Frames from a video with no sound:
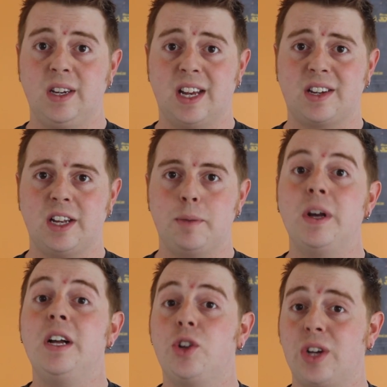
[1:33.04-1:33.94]
Next up,
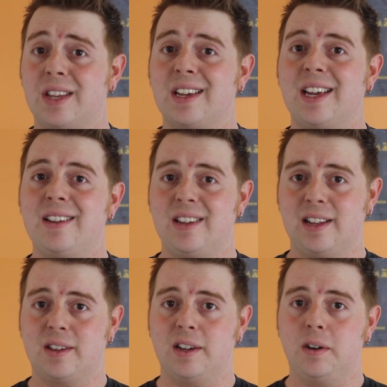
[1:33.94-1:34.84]
check the casing
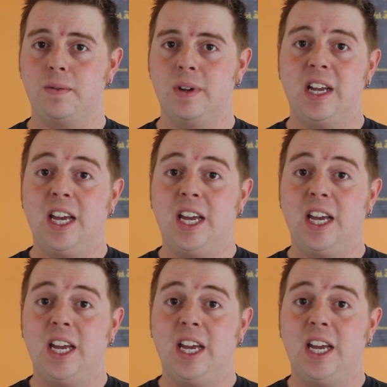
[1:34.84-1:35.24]
itself.